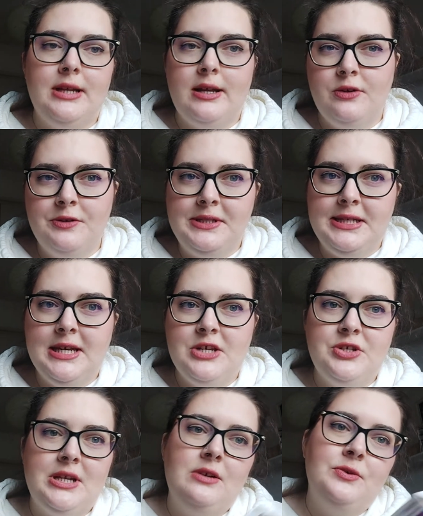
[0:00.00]
not a good
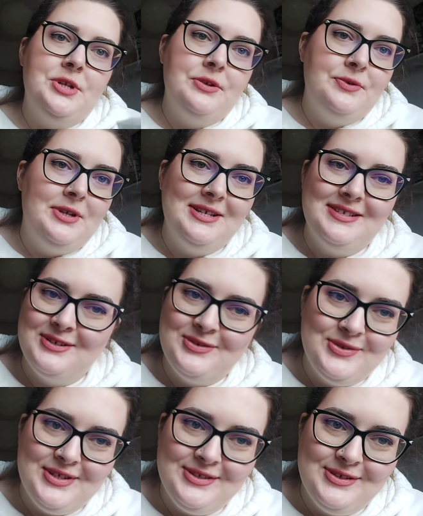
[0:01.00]
medication. I looked into the research
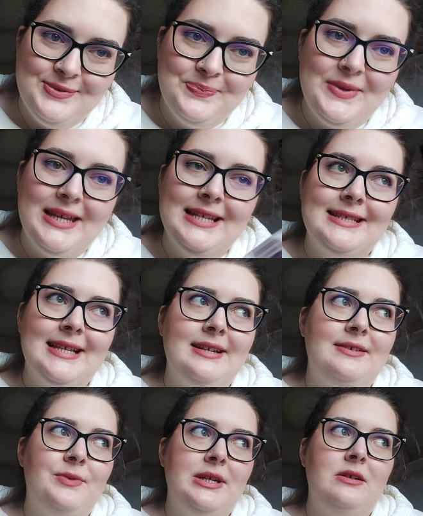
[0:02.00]
on this too. Like, it's
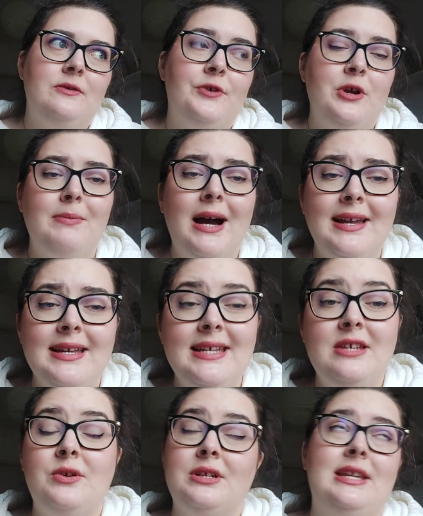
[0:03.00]
not really good for your body.
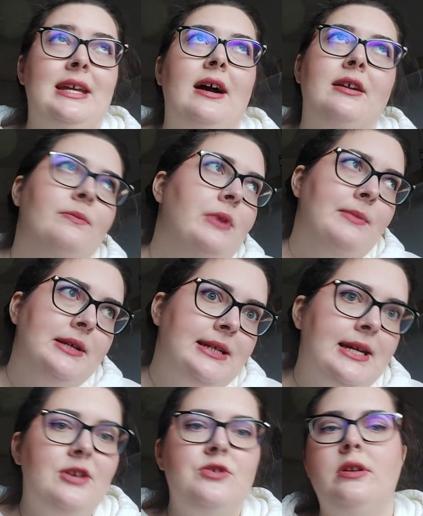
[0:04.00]
You could take other pain
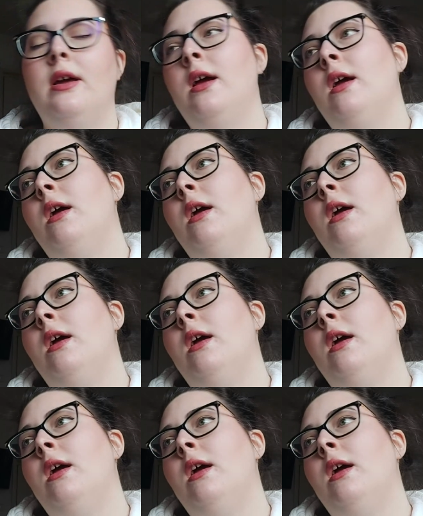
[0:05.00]
medication.